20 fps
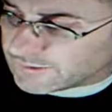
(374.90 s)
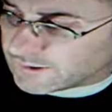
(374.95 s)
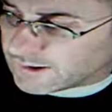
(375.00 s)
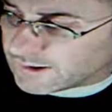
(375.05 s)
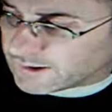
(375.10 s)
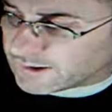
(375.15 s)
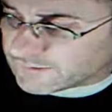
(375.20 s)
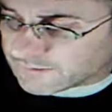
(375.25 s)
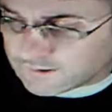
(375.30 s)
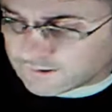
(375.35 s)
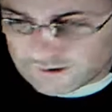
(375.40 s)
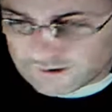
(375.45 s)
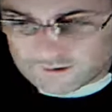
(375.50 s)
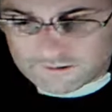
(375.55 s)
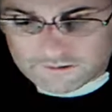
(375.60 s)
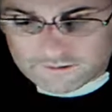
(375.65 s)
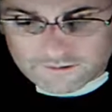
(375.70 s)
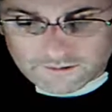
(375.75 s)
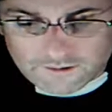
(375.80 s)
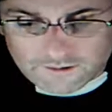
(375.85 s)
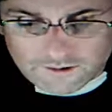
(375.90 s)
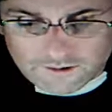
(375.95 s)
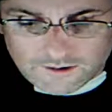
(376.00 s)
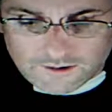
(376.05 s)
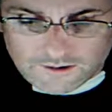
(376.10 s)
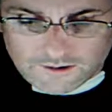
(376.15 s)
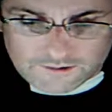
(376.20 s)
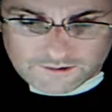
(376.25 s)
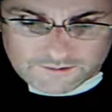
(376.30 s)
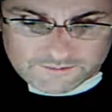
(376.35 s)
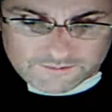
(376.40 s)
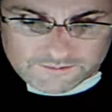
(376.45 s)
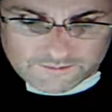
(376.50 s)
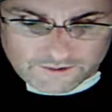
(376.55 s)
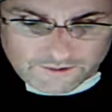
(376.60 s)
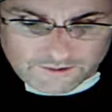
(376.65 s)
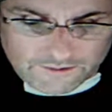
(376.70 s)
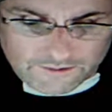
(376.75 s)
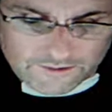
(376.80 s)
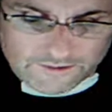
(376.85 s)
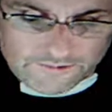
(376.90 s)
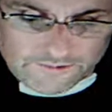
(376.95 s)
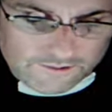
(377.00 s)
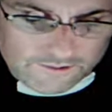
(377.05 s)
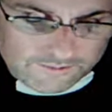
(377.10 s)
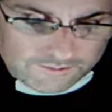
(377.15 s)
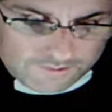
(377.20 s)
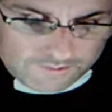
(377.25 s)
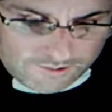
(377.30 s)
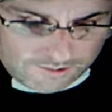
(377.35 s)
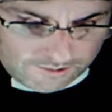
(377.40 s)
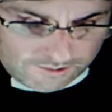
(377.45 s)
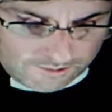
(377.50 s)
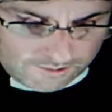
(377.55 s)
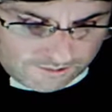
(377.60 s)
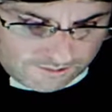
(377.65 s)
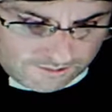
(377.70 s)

letter here is very interesting.